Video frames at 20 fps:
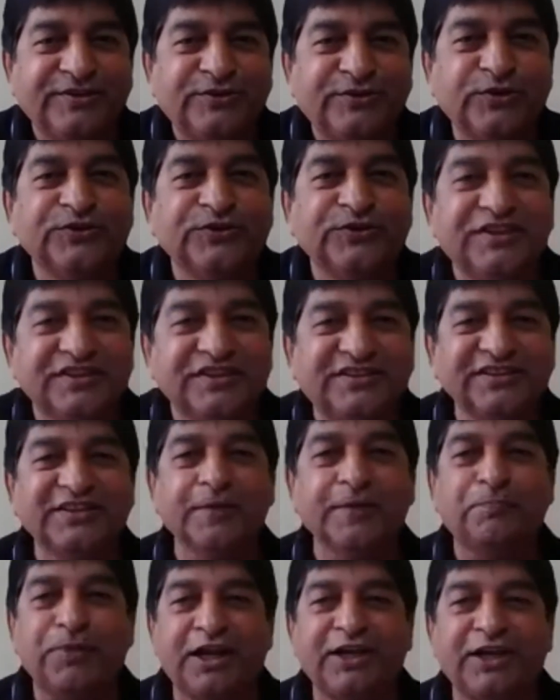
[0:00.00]
So this is
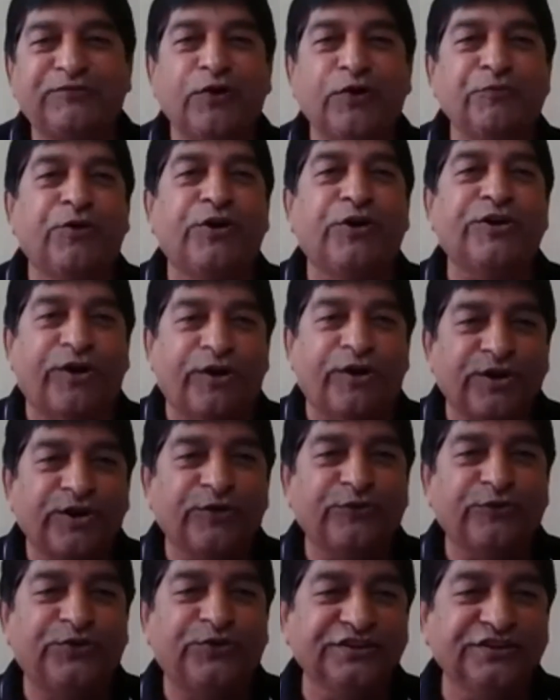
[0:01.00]
a platform for all
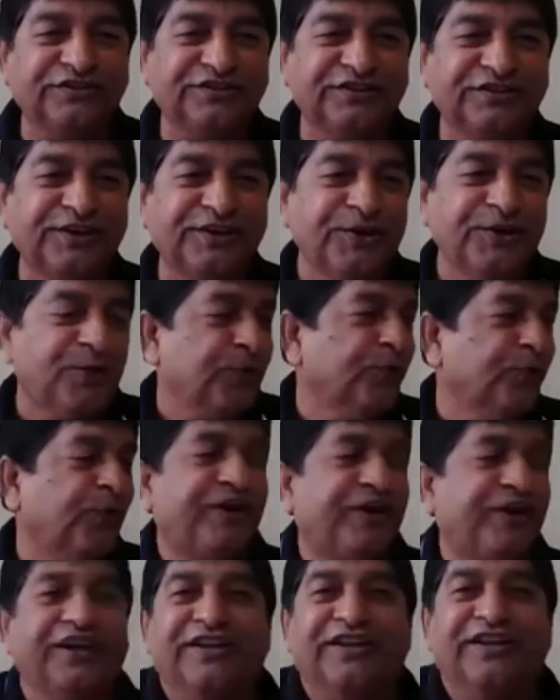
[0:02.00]
of us who
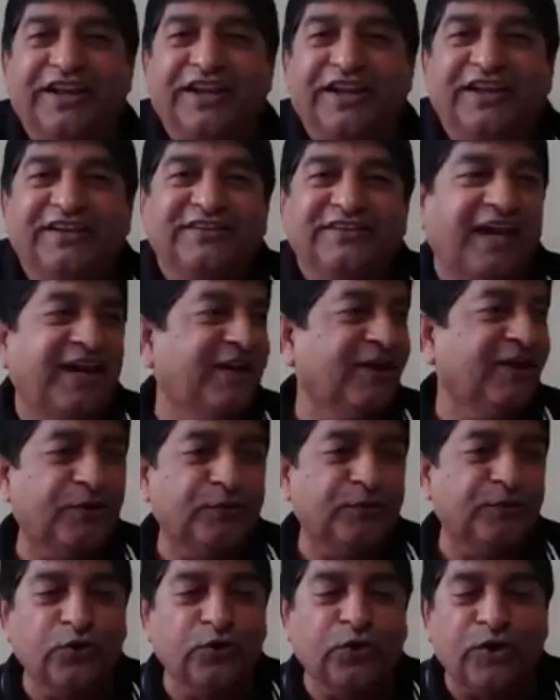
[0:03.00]
are encouraged and
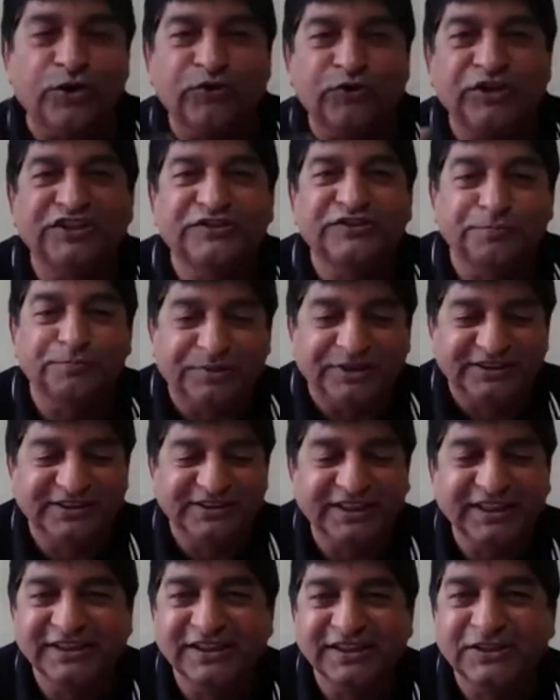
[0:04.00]
who are always
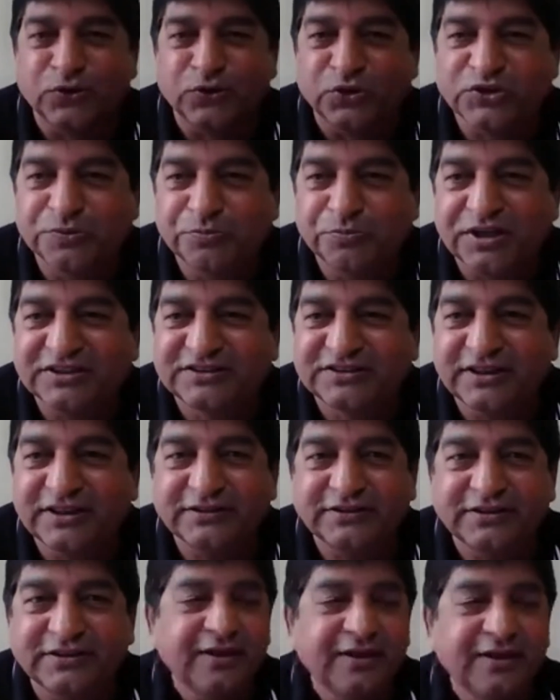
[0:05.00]
busy in the
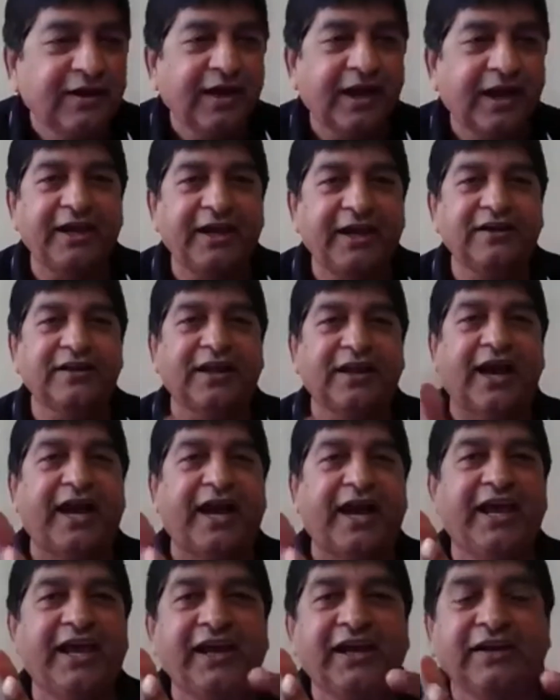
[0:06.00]
Toastmasters. And
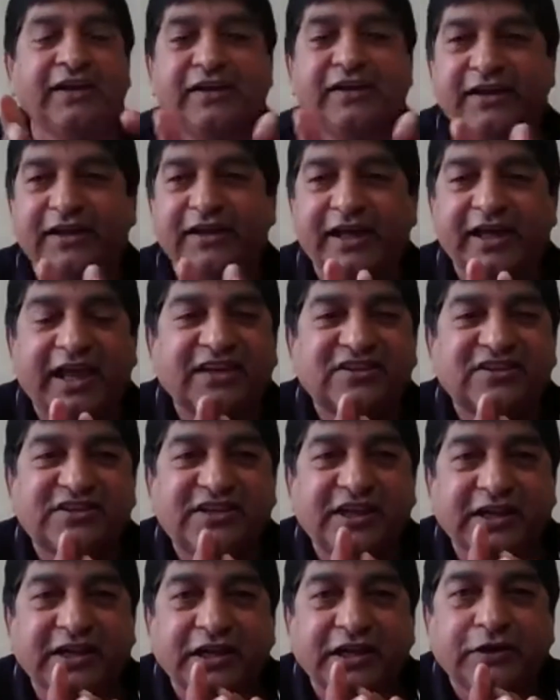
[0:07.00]
I had
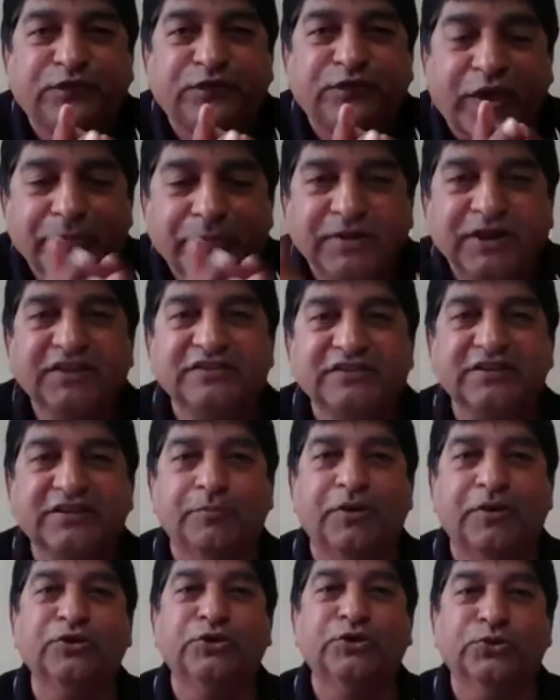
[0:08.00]
extended families
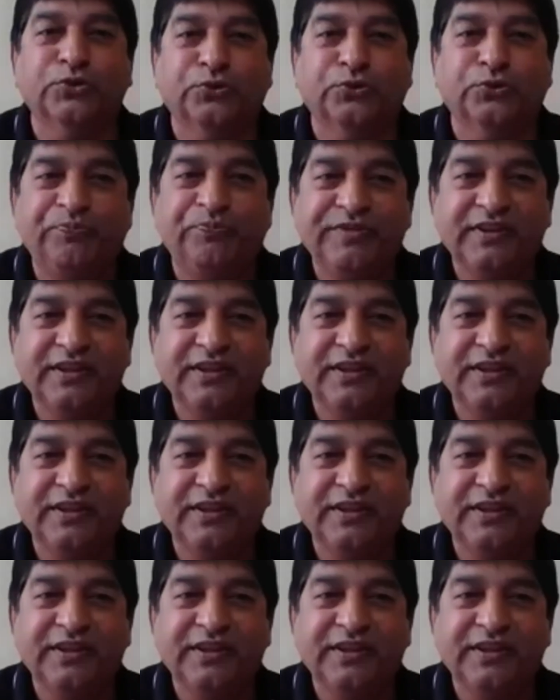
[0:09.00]
among you.